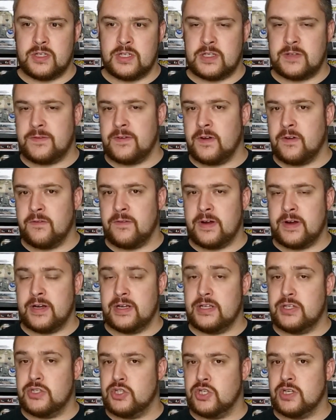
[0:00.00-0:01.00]
just felt
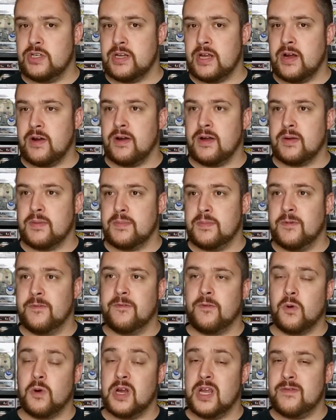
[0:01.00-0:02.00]
very generic
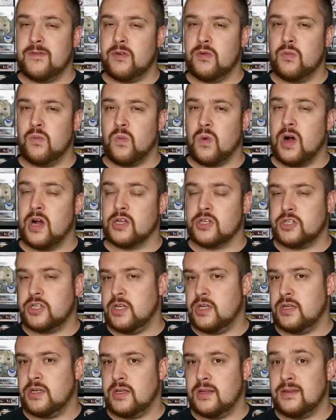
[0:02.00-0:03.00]
before even
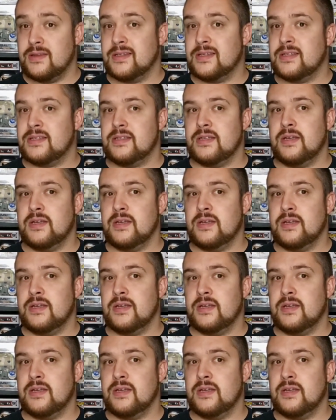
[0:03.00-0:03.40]
watching the